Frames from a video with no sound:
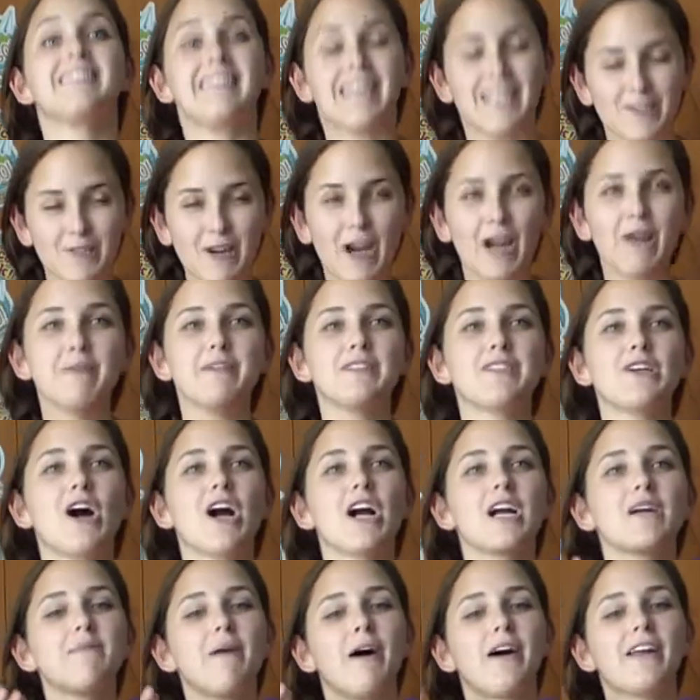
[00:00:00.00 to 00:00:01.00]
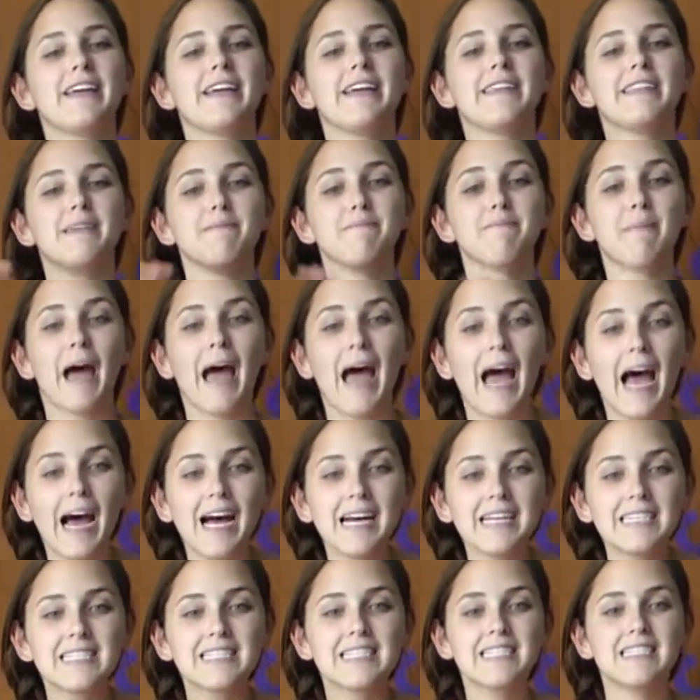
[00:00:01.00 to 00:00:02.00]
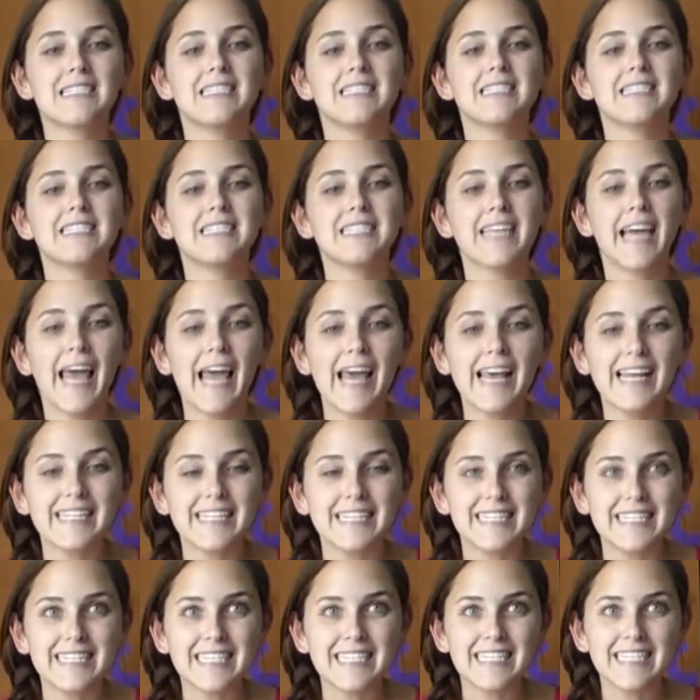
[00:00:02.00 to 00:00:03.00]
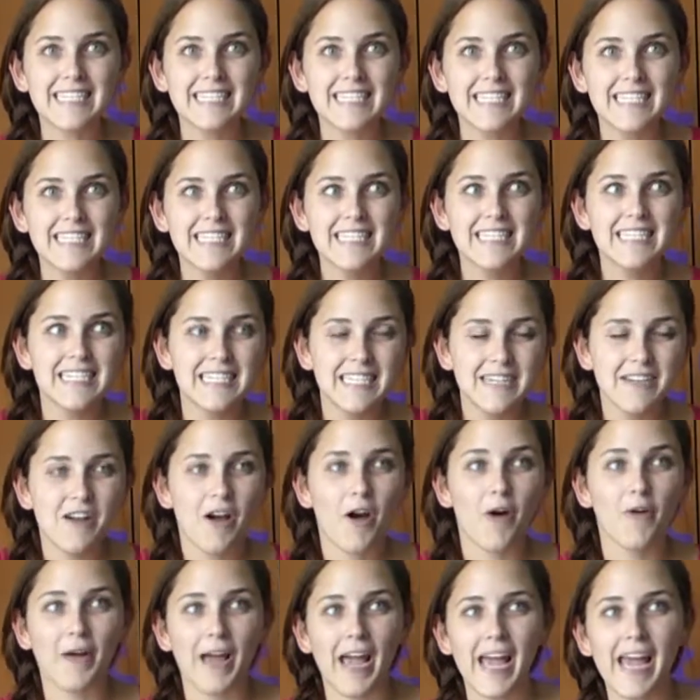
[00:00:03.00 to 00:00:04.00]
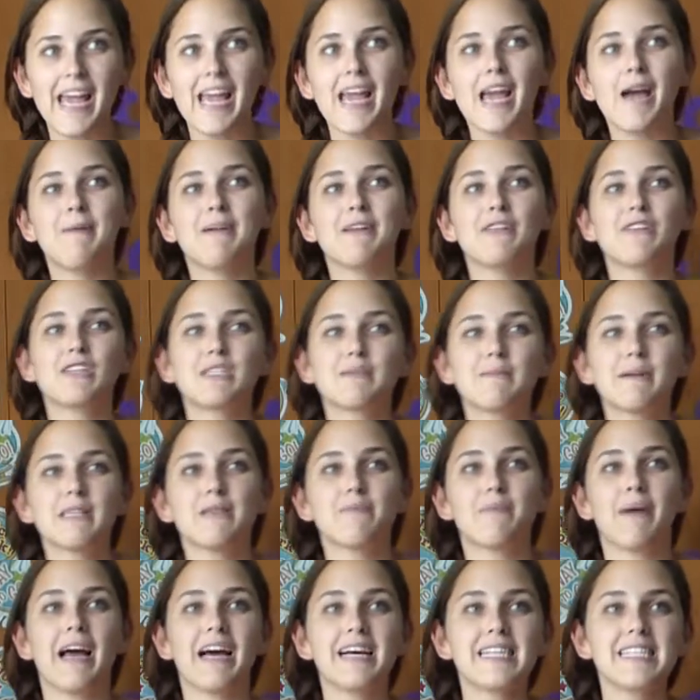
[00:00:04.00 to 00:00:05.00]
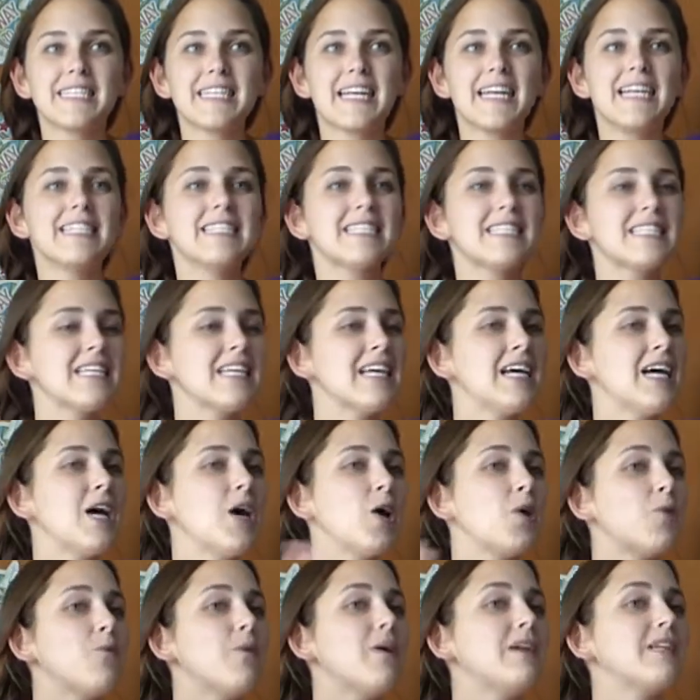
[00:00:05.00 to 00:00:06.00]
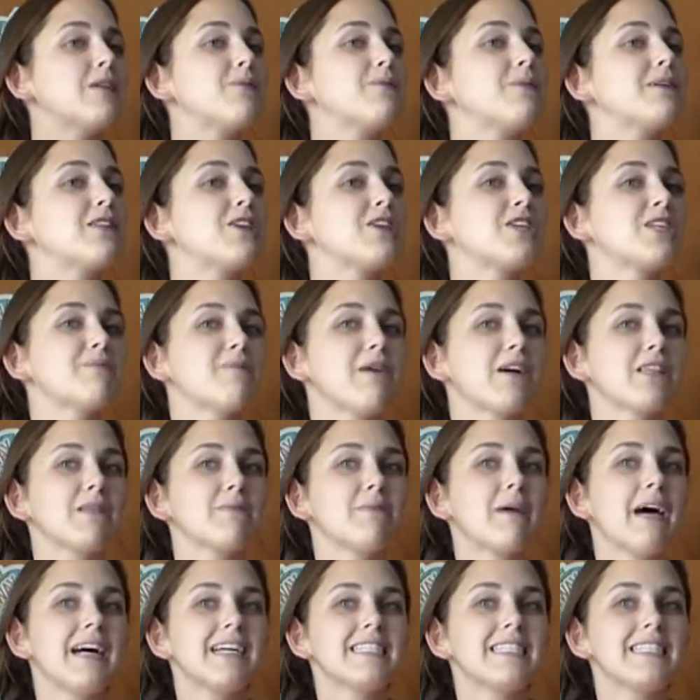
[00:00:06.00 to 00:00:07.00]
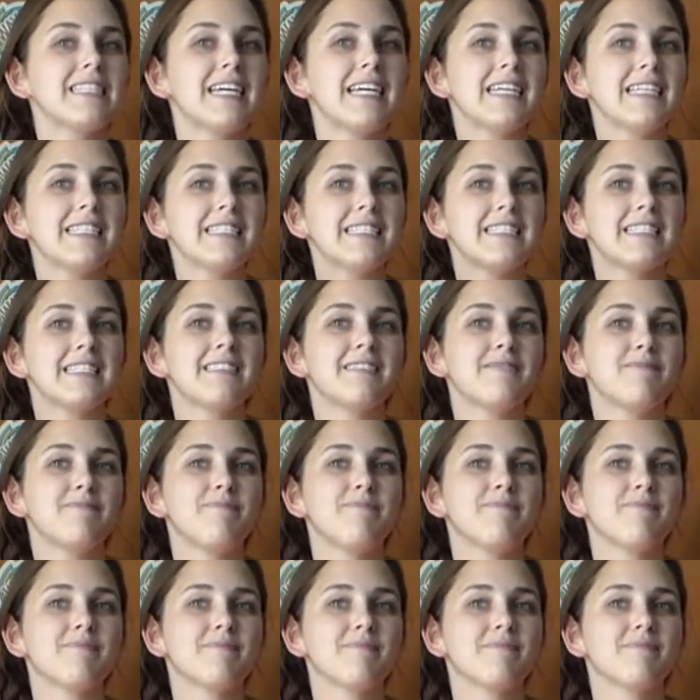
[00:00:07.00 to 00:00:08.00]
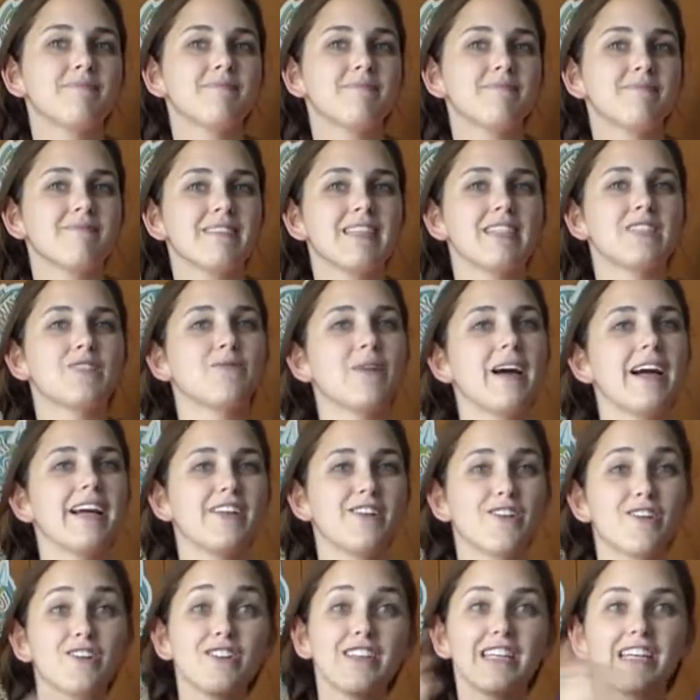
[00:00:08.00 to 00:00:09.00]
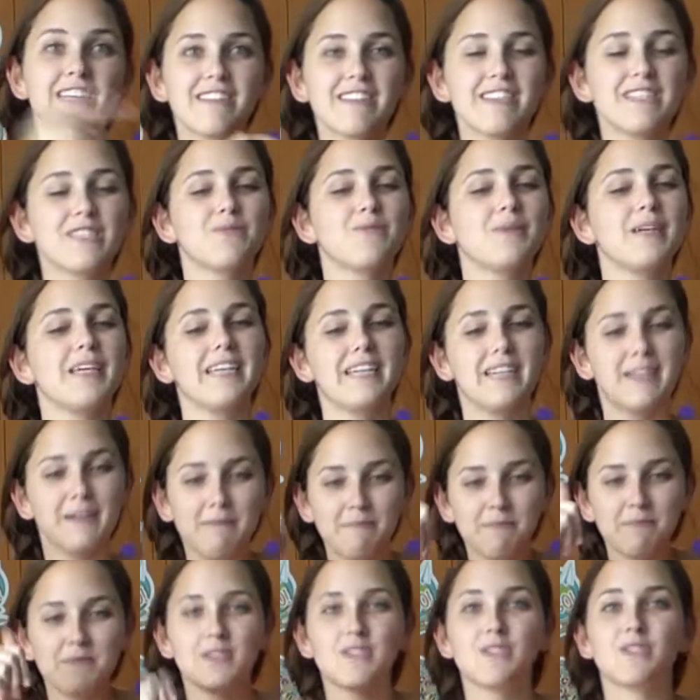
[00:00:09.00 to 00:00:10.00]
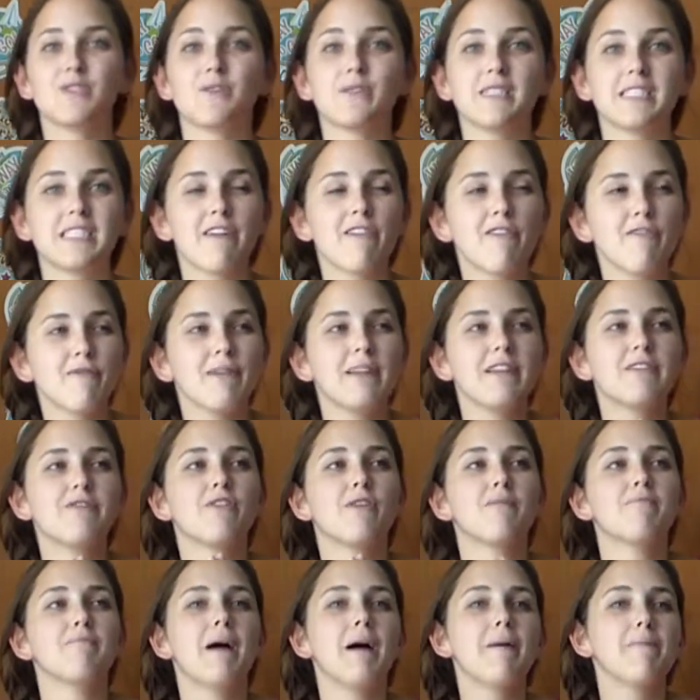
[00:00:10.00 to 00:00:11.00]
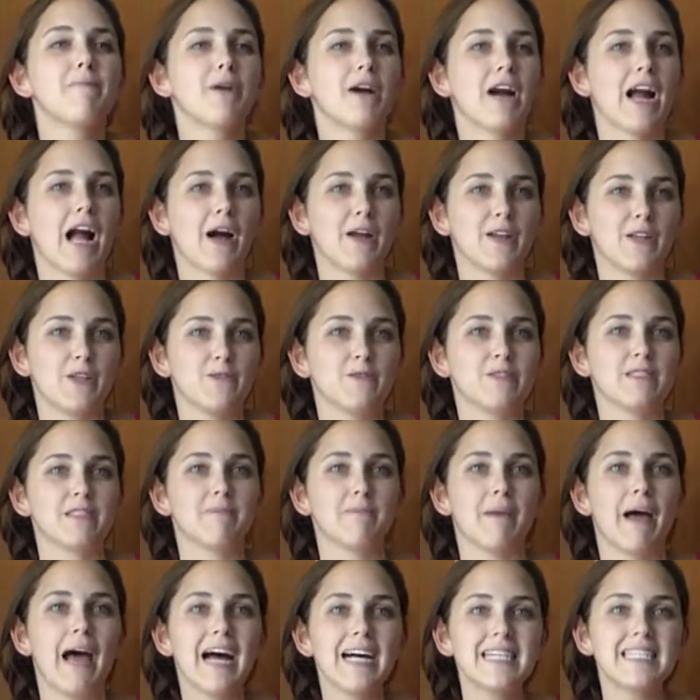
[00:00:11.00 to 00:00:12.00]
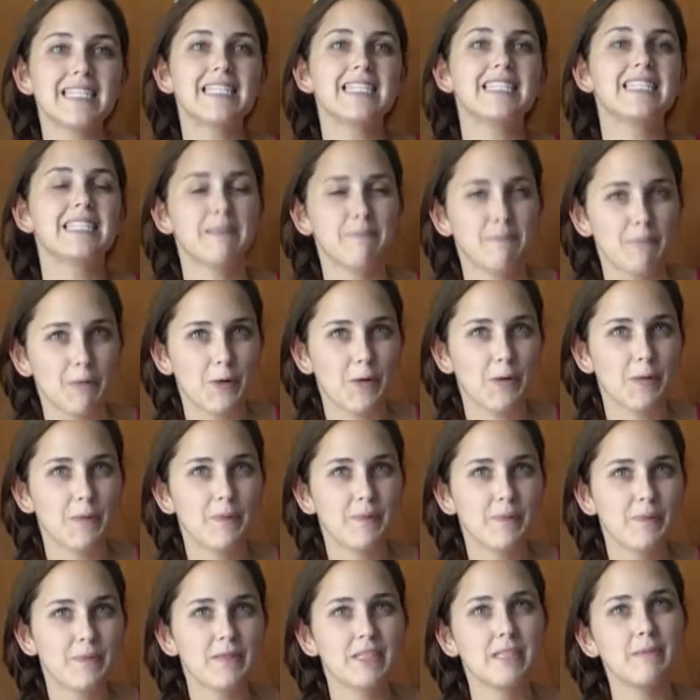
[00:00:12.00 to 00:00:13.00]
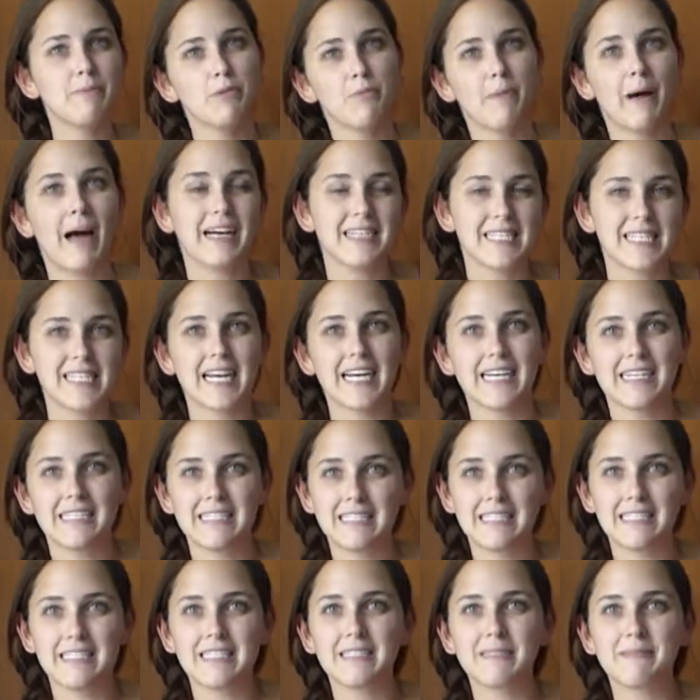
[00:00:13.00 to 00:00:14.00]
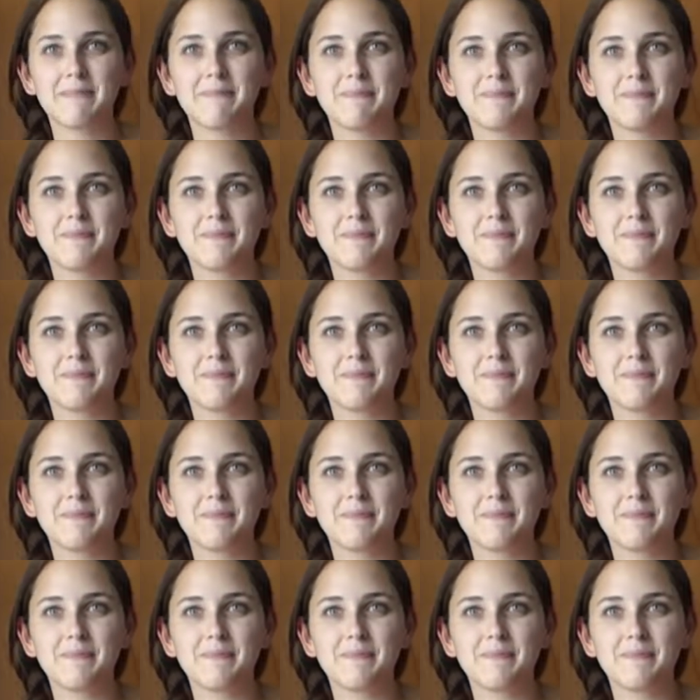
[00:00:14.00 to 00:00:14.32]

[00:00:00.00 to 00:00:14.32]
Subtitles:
That's right, we talk about it in the past tense. Okay? And we learned about the past tense. When did we learn about the past tense? That's right, earlier this week. So does everybody remember how to use the past simple past tense?